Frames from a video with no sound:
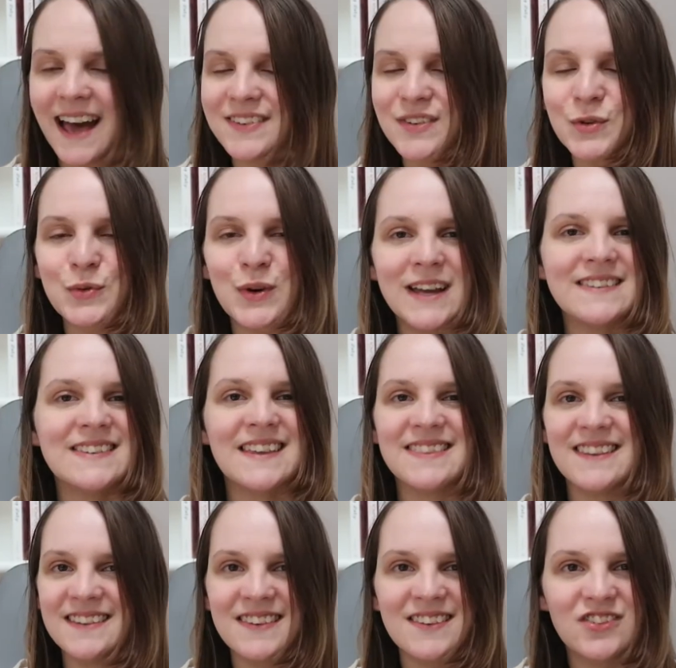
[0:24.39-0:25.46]
As always,
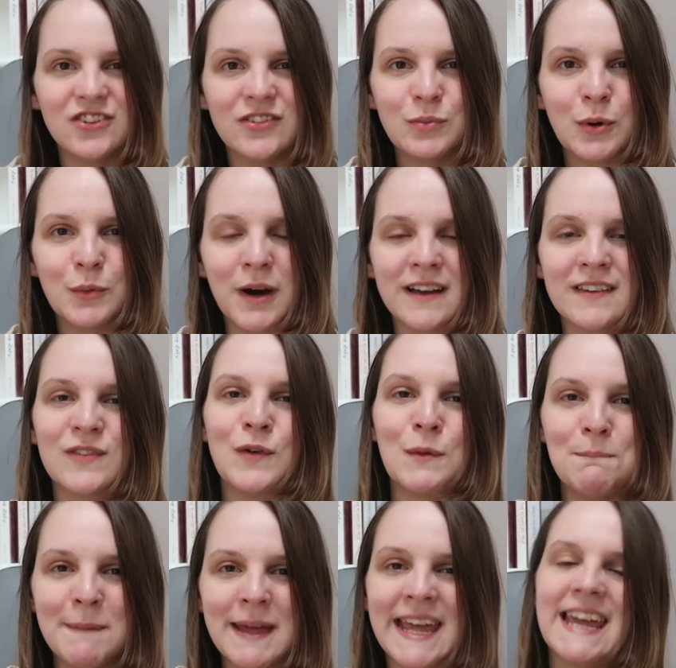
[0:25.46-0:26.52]
this is just what works for
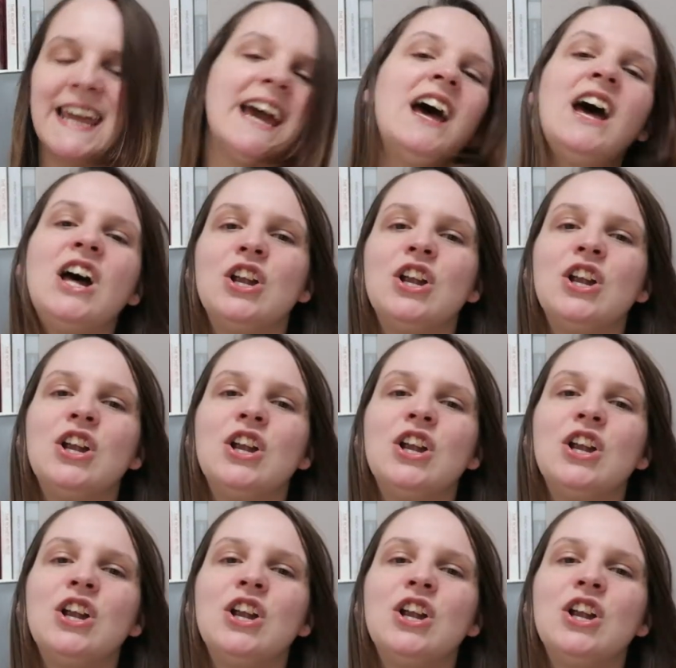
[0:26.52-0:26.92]
me.